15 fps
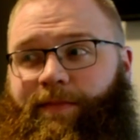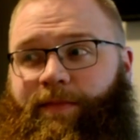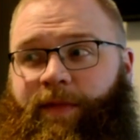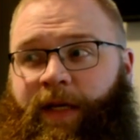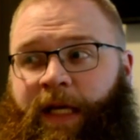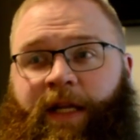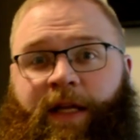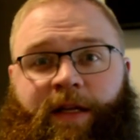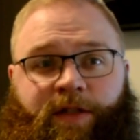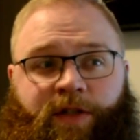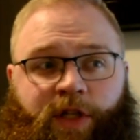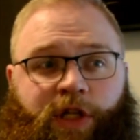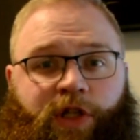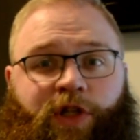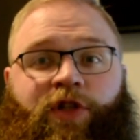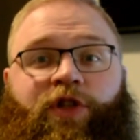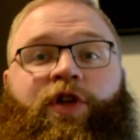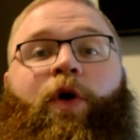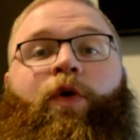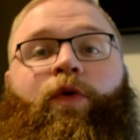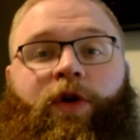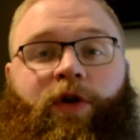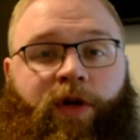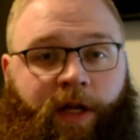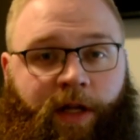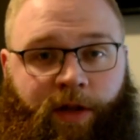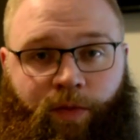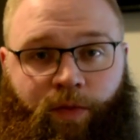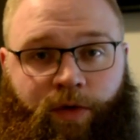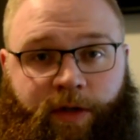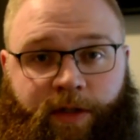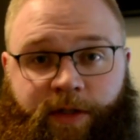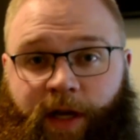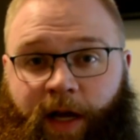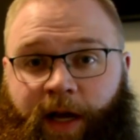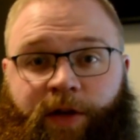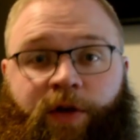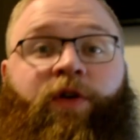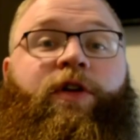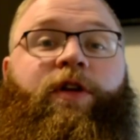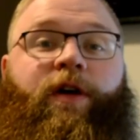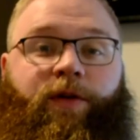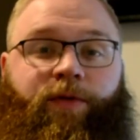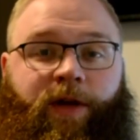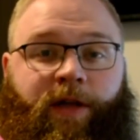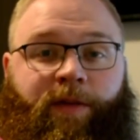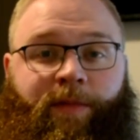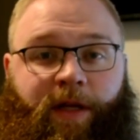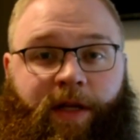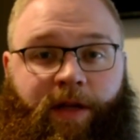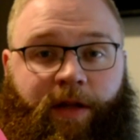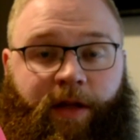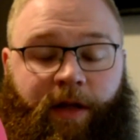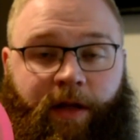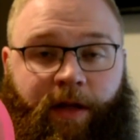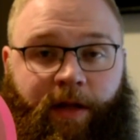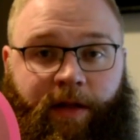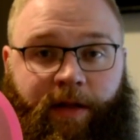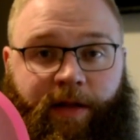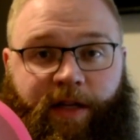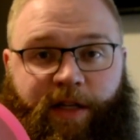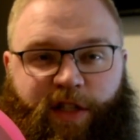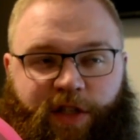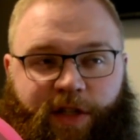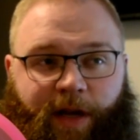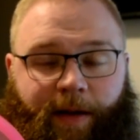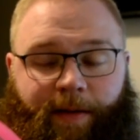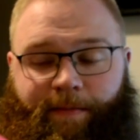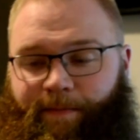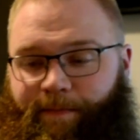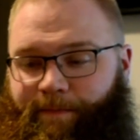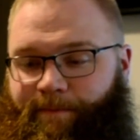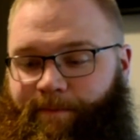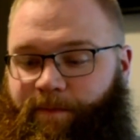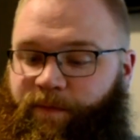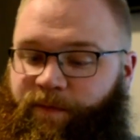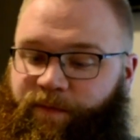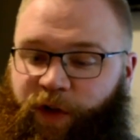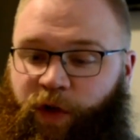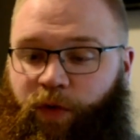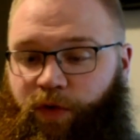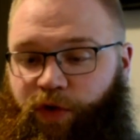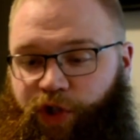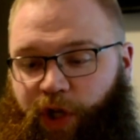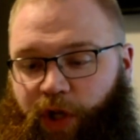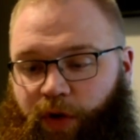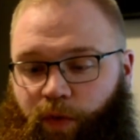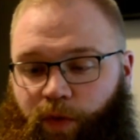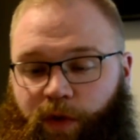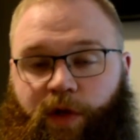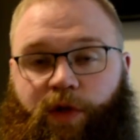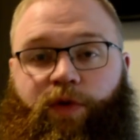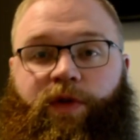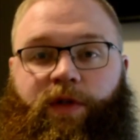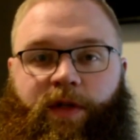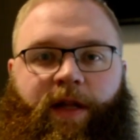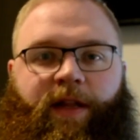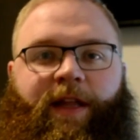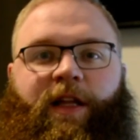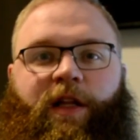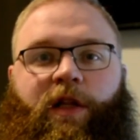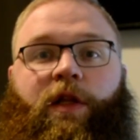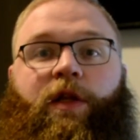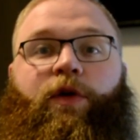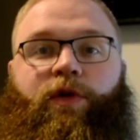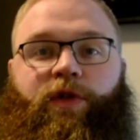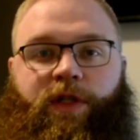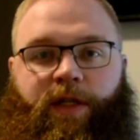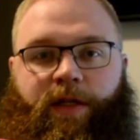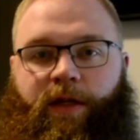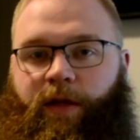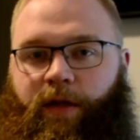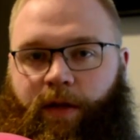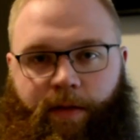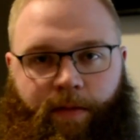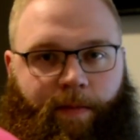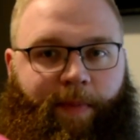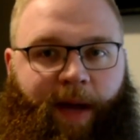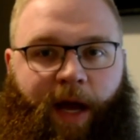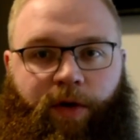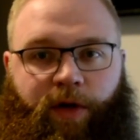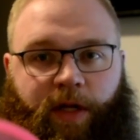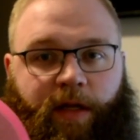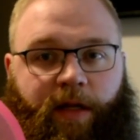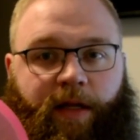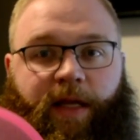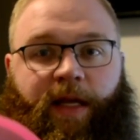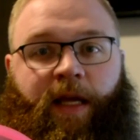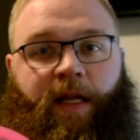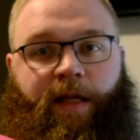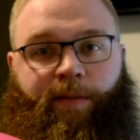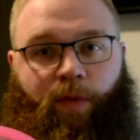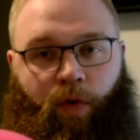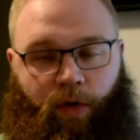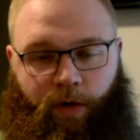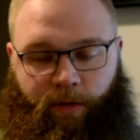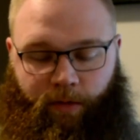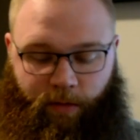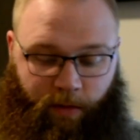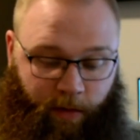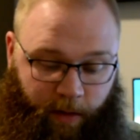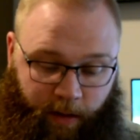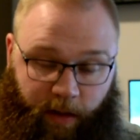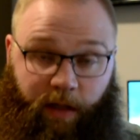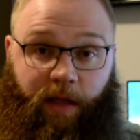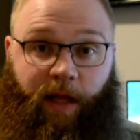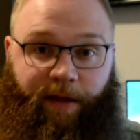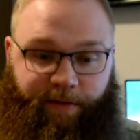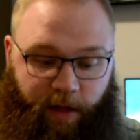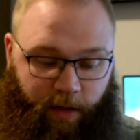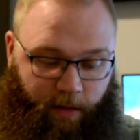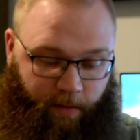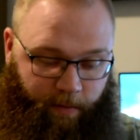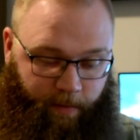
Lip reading: It is so good in the woods. I could not recommend this Fusion or Lucid bounty anymore. Love it.